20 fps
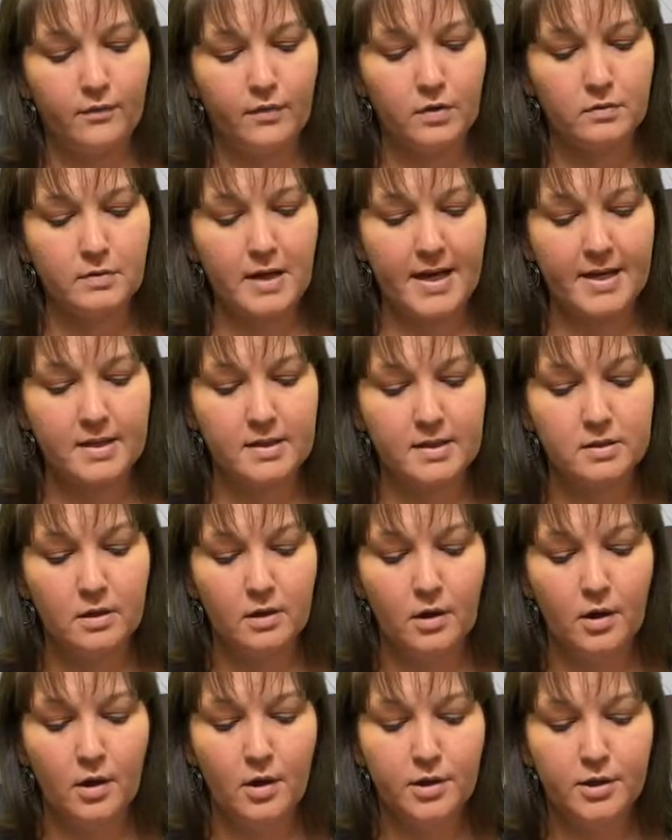and R
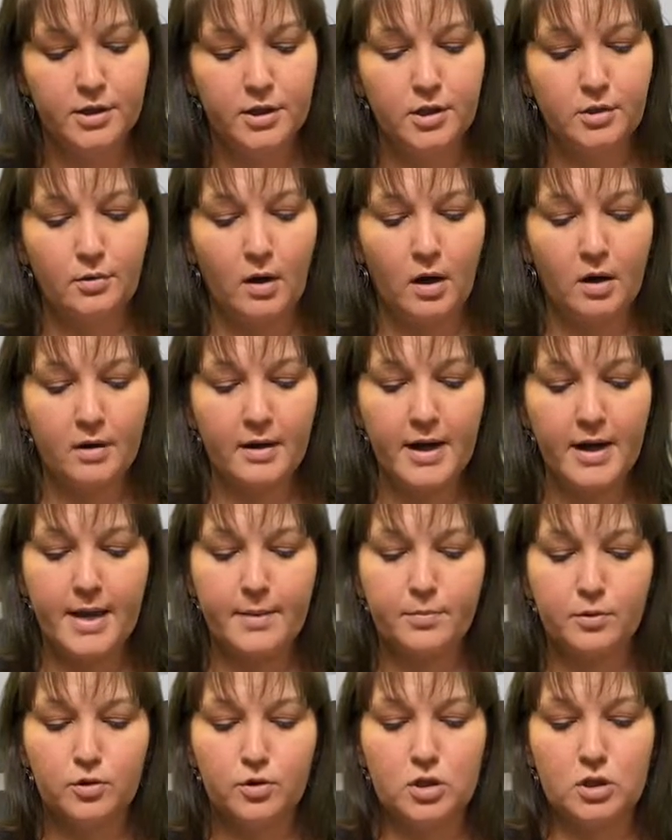for right.
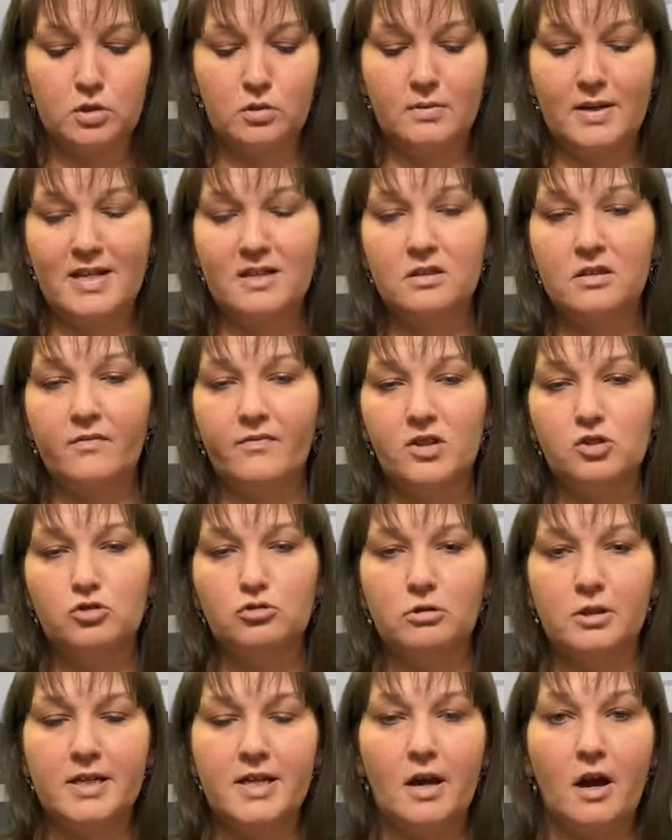You are able
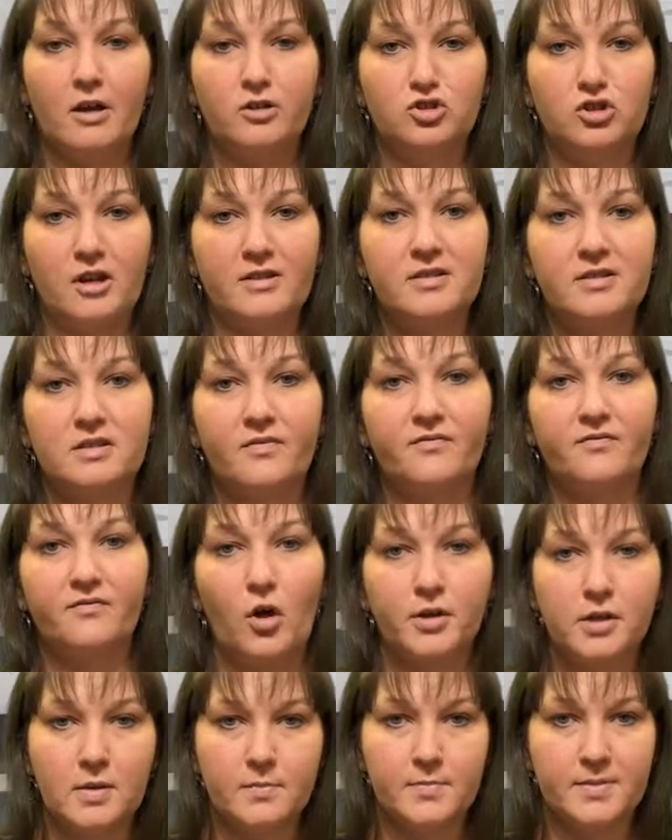to individually
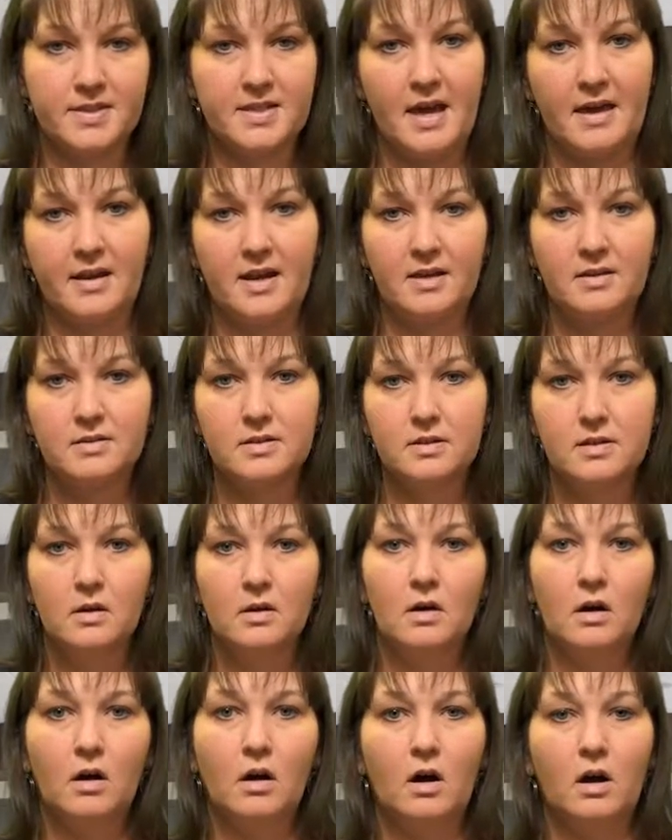adjust the volume
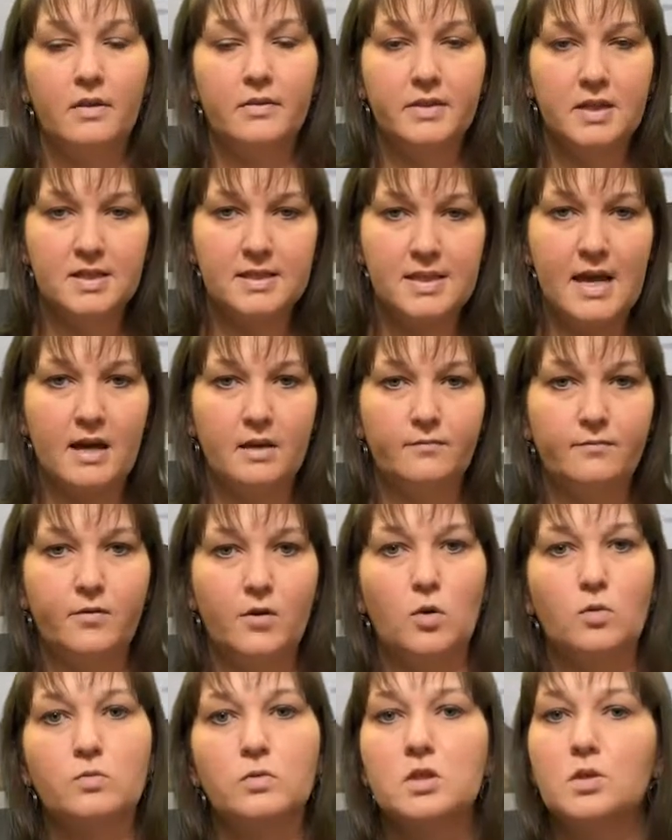settings
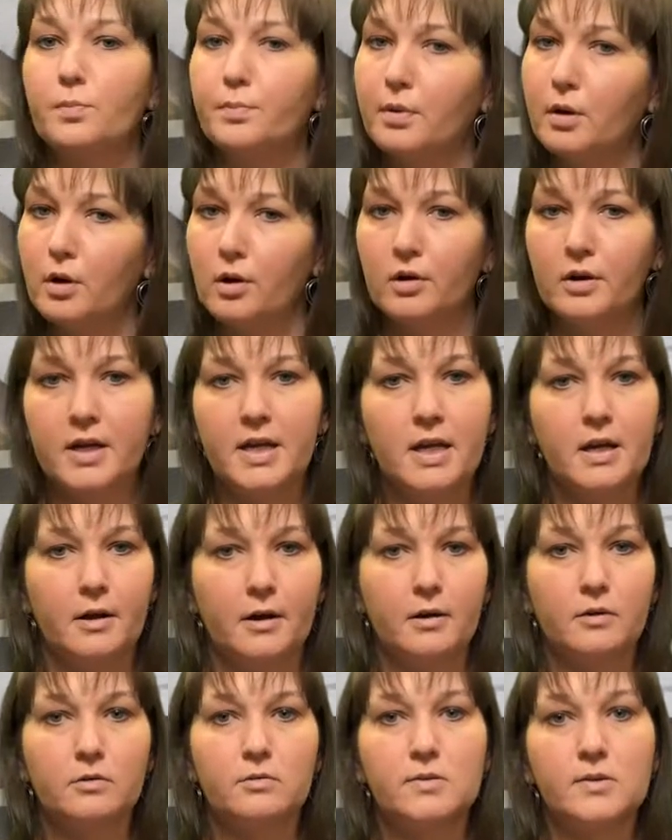on these headphones
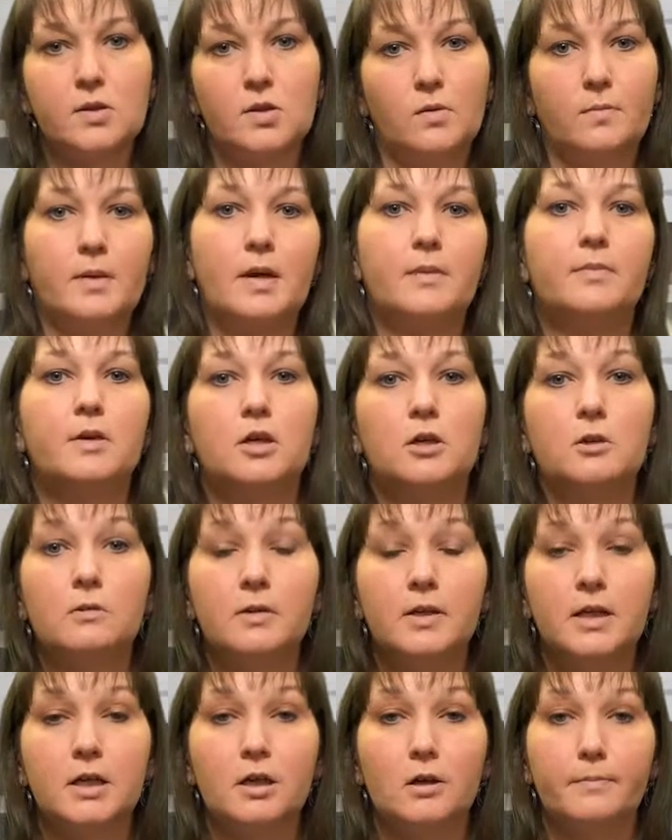per ear.
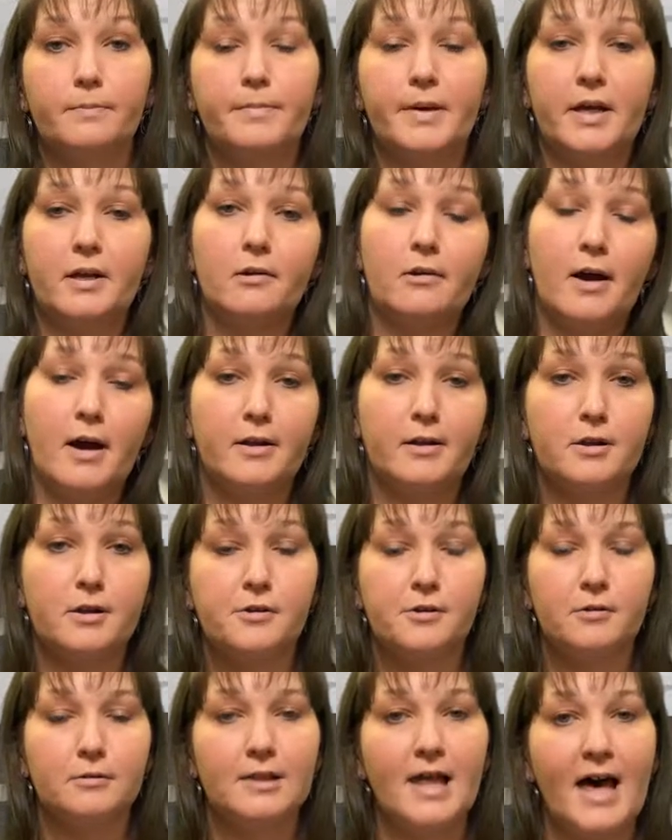So maybe you hear
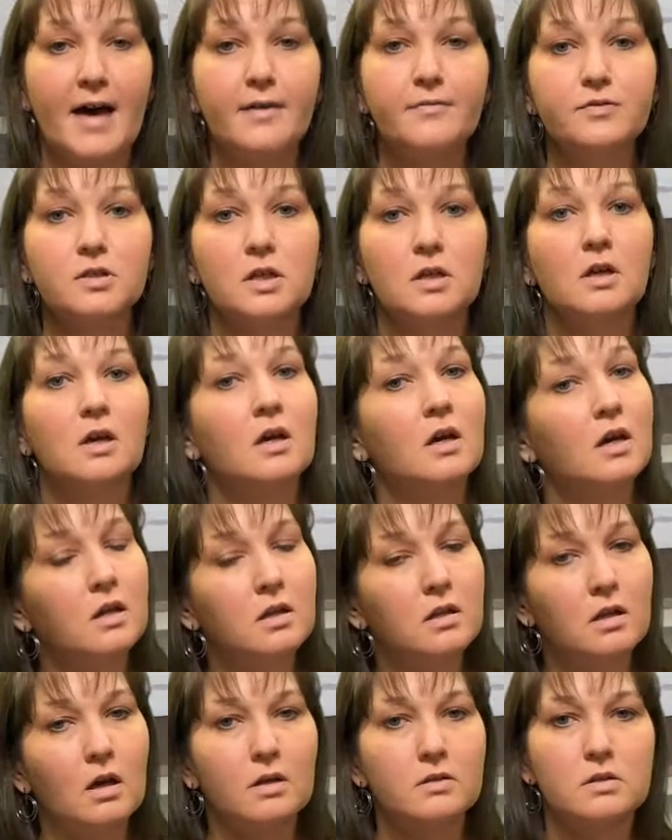better out of your
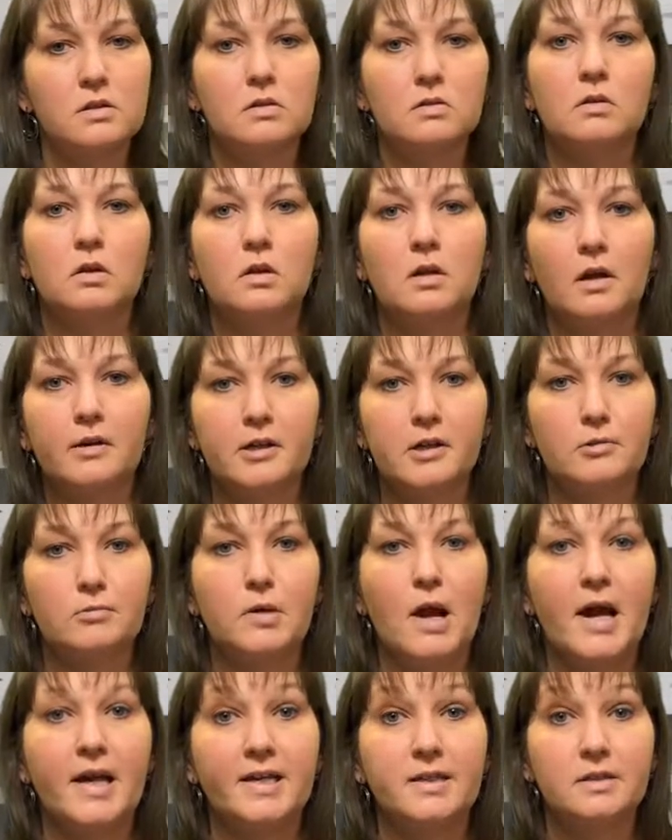left and not
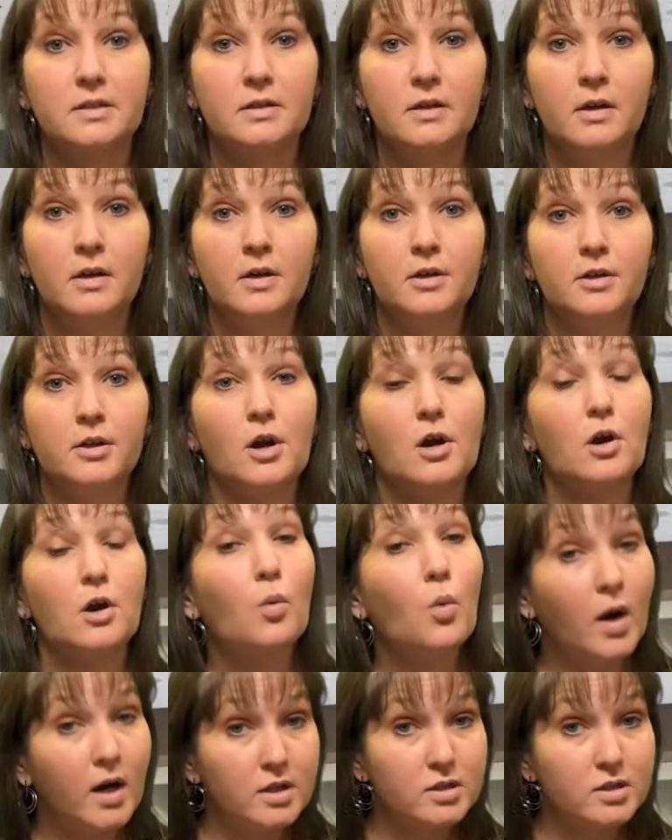so good out of your right.